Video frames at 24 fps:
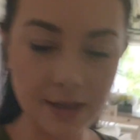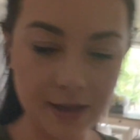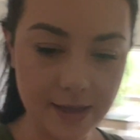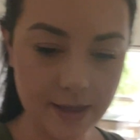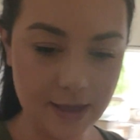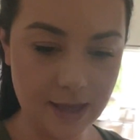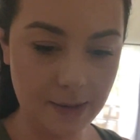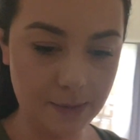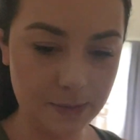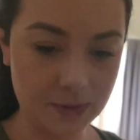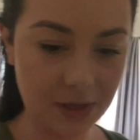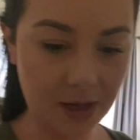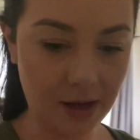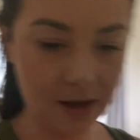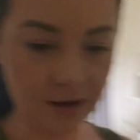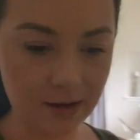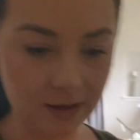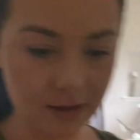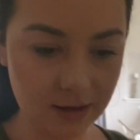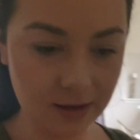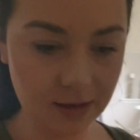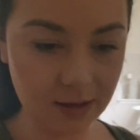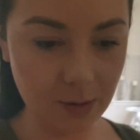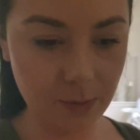theme
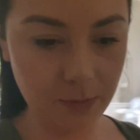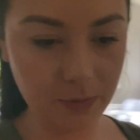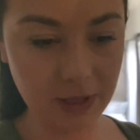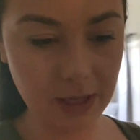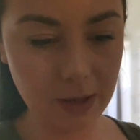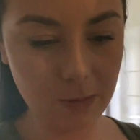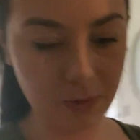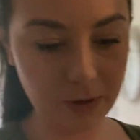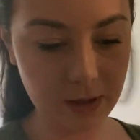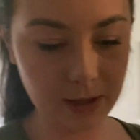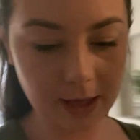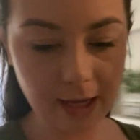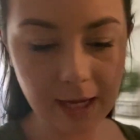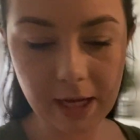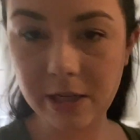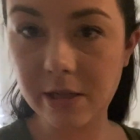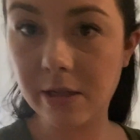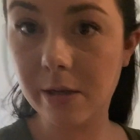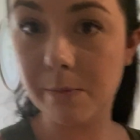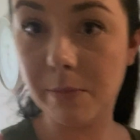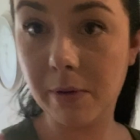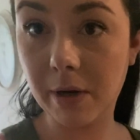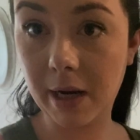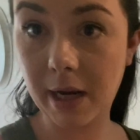song, complete with
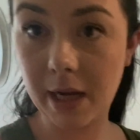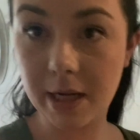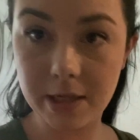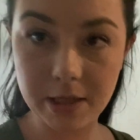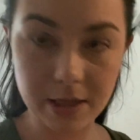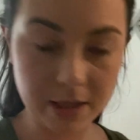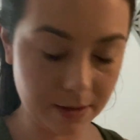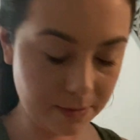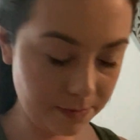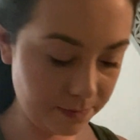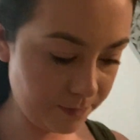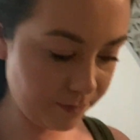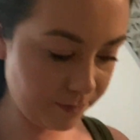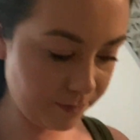kitchen percussion,